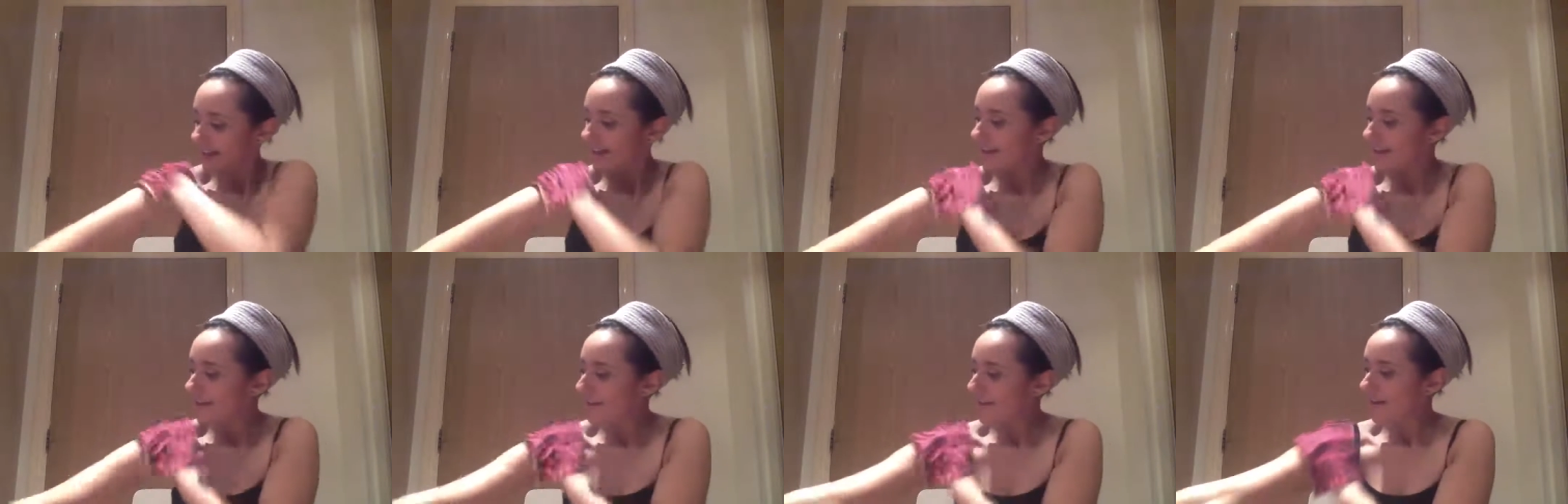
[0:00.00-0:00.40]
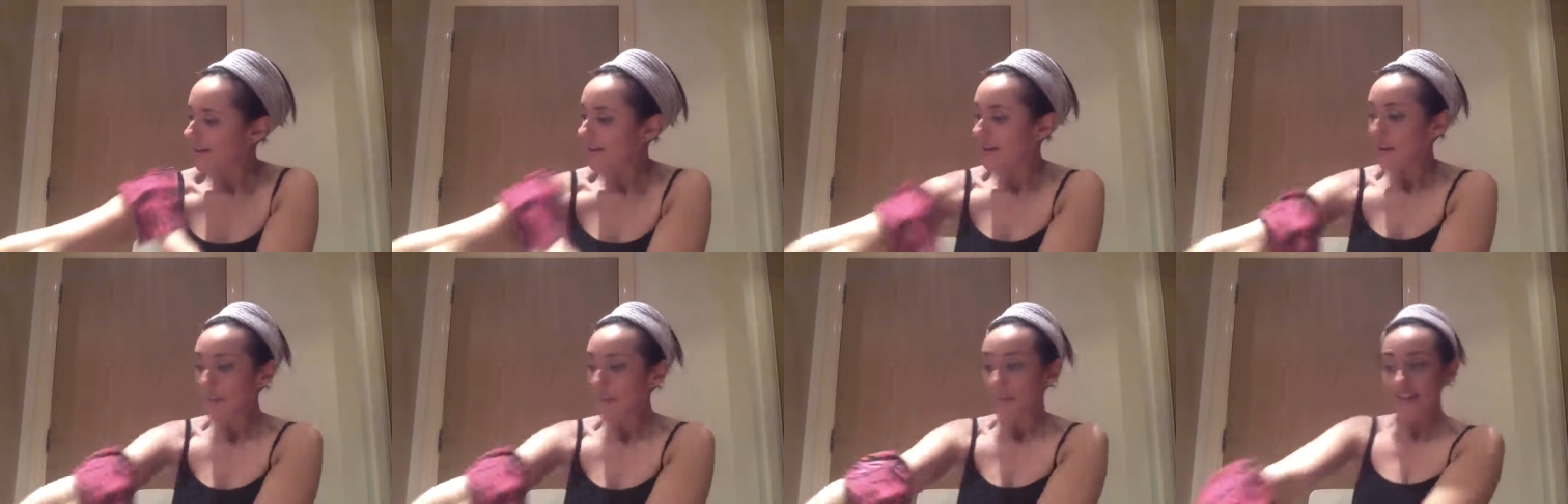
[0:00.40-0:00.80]
Anyway,
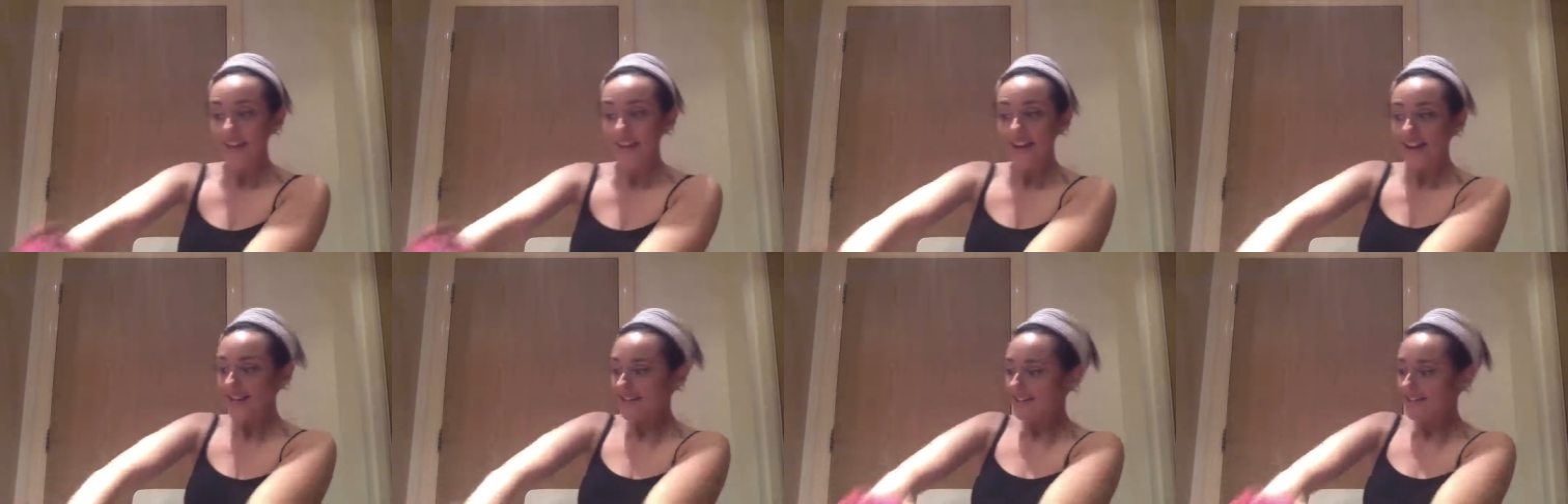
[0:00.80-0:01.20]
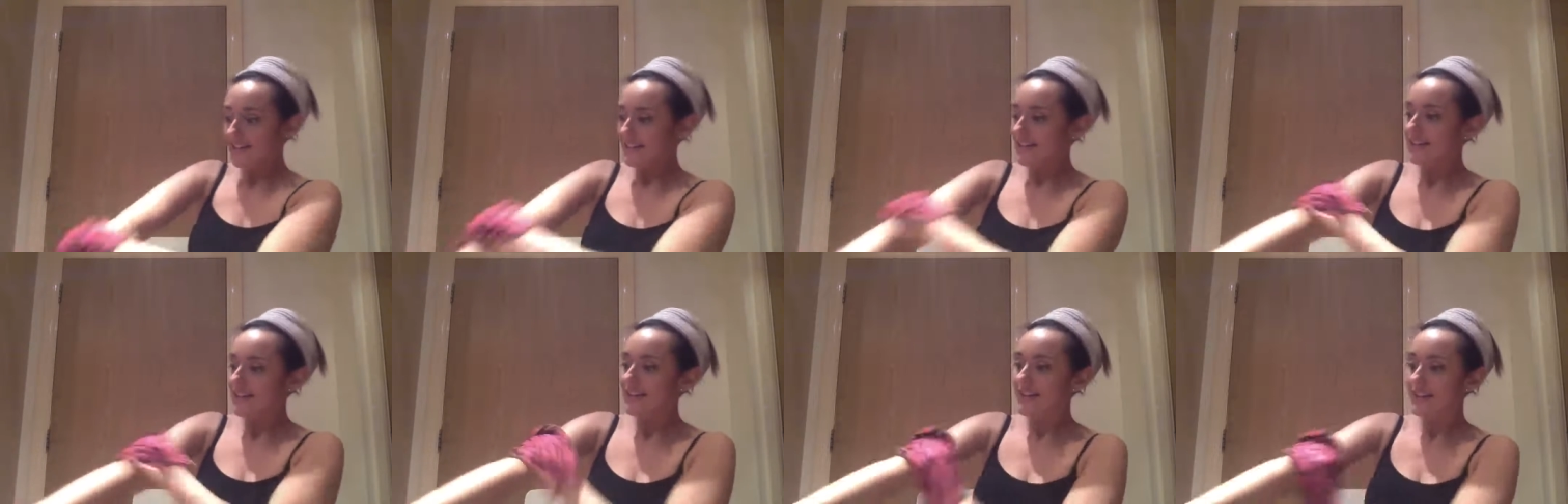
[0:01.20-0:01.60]
but
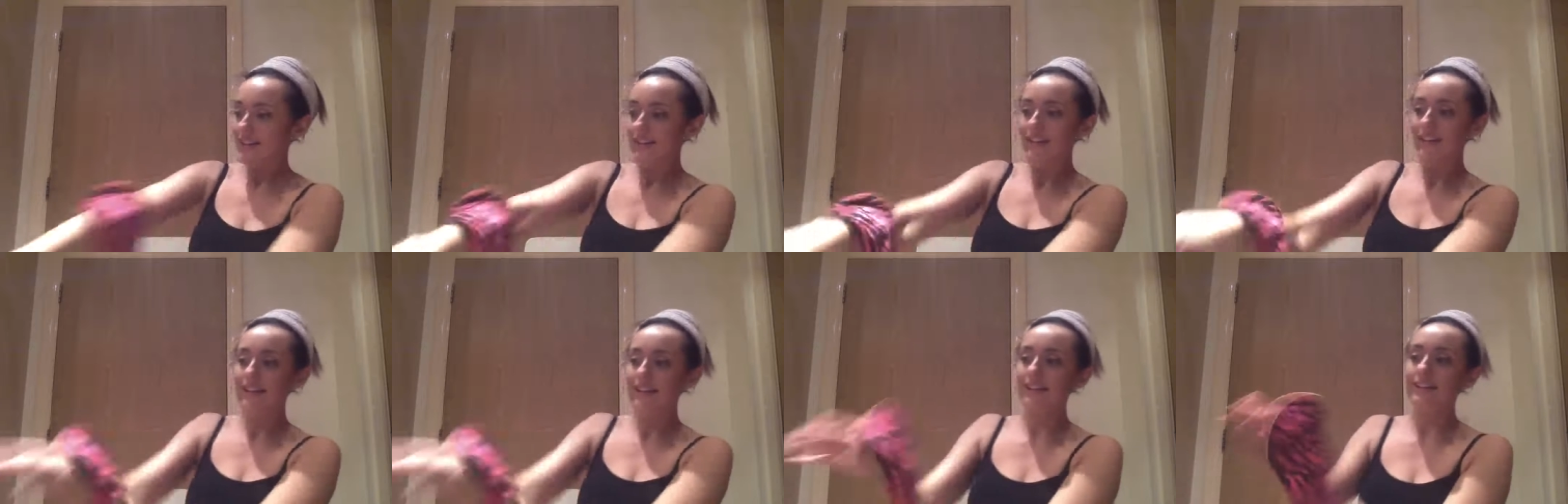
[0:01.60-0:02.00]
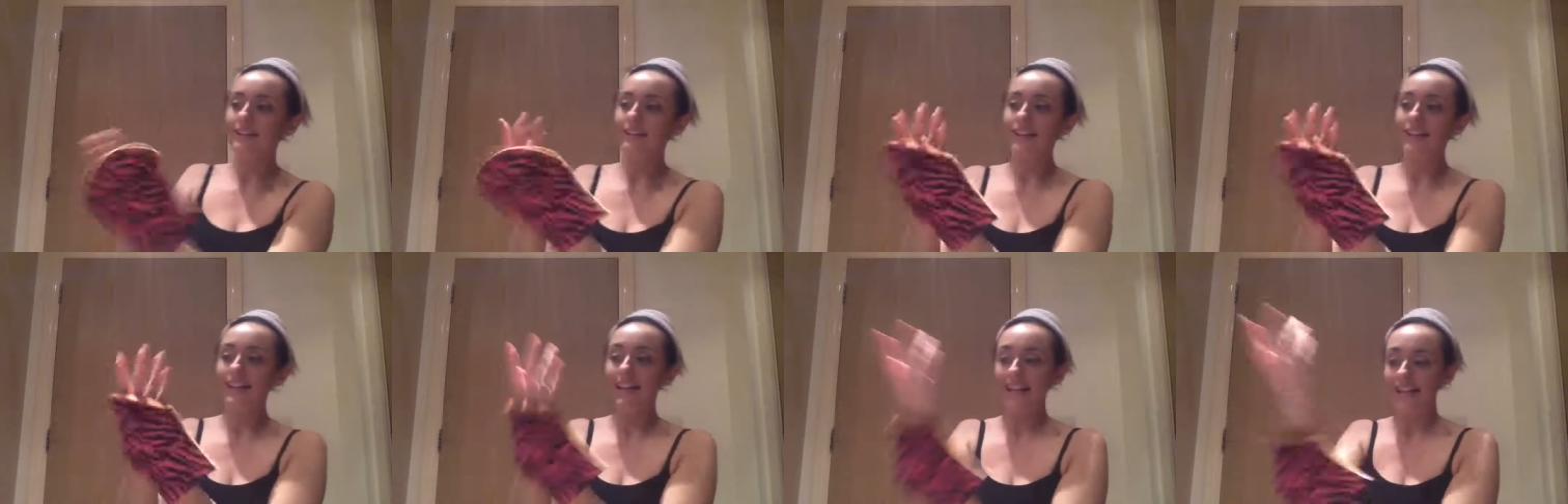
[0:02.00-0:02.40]
that's
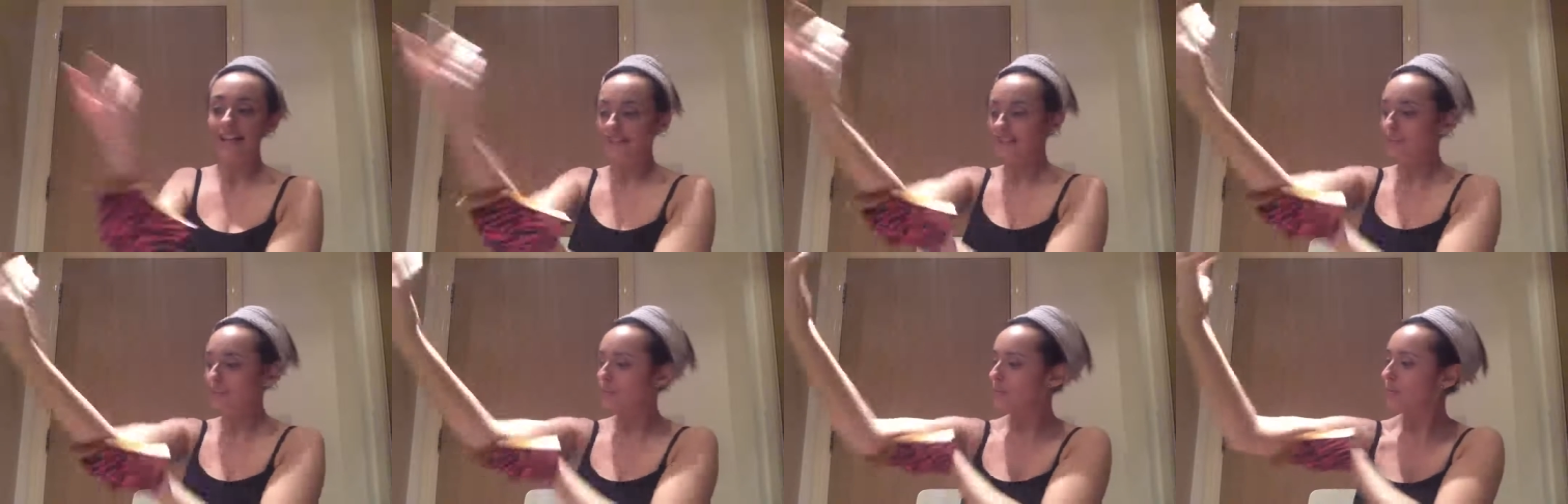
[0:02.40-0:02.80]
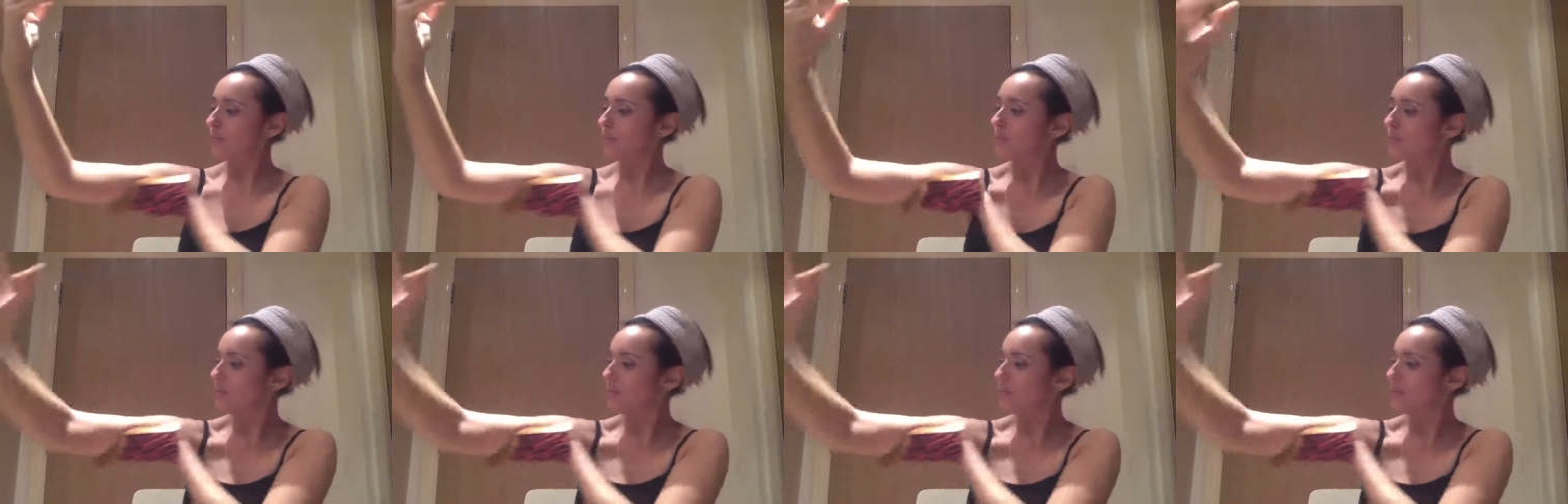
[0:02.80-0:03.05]
it